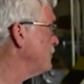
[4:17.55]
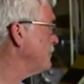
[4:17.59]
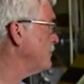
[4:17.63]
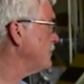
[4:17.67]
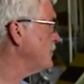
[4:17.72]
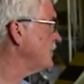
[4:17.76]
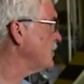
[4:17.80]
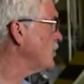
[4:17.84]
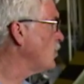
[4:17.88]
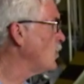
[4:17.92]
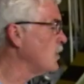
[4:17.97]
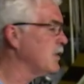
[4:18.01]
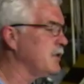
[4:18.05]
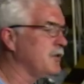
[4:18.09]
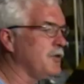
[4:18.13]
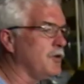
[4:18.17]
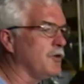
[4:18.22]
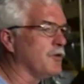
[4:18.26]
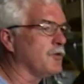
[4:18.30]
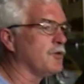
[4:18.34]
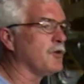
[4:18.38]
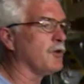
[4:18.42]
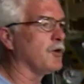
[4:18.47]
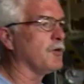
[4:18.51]
to go into
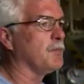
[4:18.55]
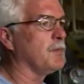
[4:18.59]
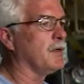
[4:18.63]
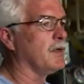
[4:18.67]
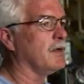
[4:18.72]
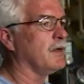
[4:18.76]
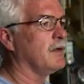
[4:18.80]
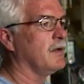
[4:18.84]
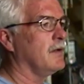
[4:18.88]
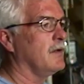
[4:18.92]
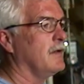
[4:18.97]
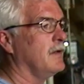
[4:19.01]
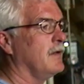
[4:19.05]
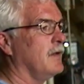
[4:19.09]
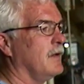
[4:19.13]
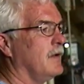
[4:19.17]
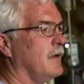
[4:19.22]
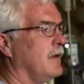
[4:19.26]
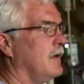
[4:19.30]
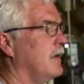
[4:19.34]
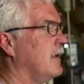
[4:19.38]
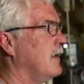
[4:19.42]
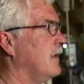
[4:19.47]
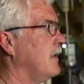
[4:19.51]
your turbine.
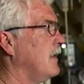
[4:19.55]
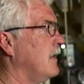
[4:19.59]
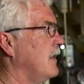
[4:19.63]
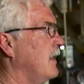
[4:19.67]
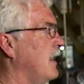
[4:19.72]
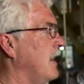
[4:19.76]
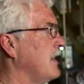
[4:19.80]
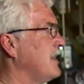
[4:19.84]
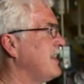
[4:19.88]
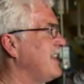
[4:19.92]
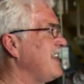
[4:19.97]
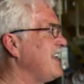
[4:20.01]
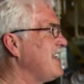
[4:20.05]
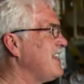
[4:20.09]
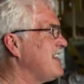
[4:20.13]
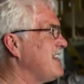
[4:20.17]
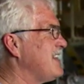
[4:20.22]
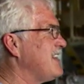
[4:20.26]
I think